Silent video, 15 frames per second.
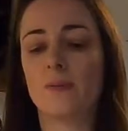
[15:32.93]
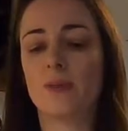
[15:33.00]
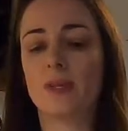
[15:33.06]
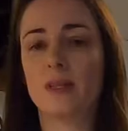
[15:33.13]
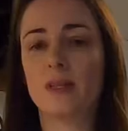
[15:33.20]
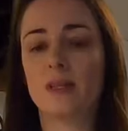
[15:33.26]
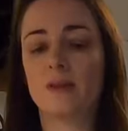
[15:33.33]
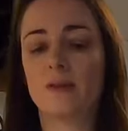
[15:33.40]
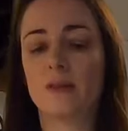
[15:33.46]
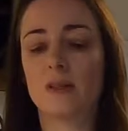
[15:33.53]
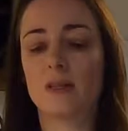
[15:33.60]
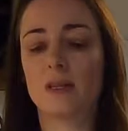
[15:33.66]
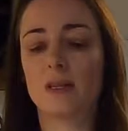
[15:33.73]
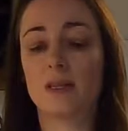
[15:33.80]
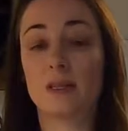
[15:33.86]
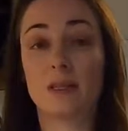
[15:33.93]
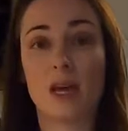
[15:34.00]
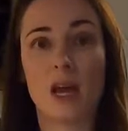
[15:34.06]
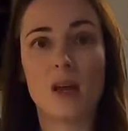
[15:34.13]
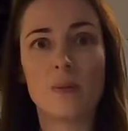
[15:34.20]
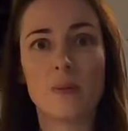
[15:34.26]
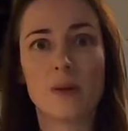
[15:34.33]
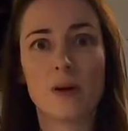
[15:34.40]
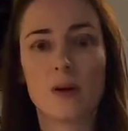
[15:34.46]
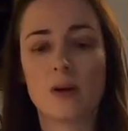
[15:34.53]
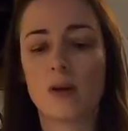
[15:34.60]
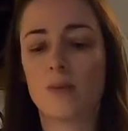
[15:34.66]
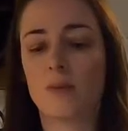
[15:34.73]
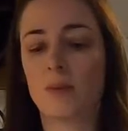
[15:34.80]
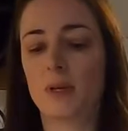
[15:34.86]
This stuff it's tape,
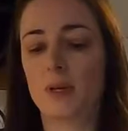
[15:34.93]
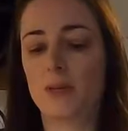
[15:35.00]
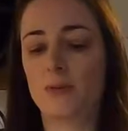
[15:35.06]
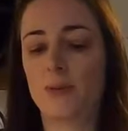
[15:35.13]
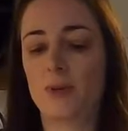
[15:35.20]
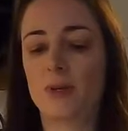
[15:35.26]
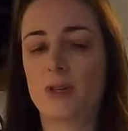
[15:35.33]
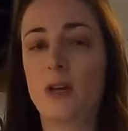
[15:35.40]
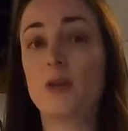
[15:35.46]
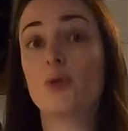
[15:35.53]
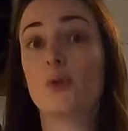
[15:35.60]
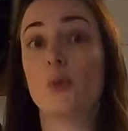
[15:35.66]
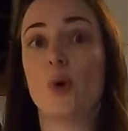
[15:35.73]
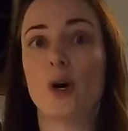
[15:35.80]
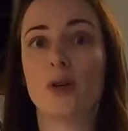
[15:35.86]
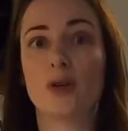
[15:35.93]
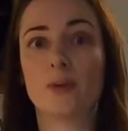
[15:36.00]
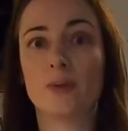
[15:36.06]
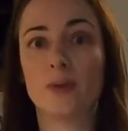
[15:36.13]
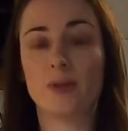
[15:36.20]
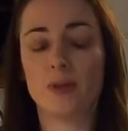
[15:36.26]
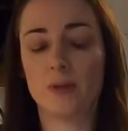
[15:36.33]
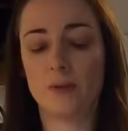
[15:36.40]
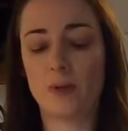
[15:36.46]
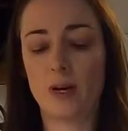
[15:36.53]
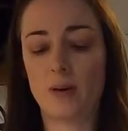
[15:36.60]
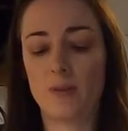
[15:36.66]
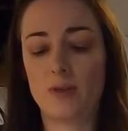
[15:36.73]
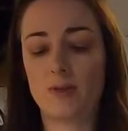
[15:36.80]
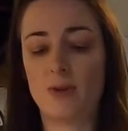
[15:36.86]
but guess what? It's washable. So what
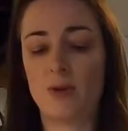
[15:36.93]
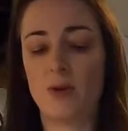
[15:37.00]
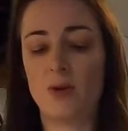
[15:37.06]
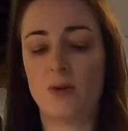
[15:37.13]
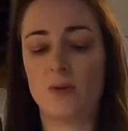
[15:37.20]
happens when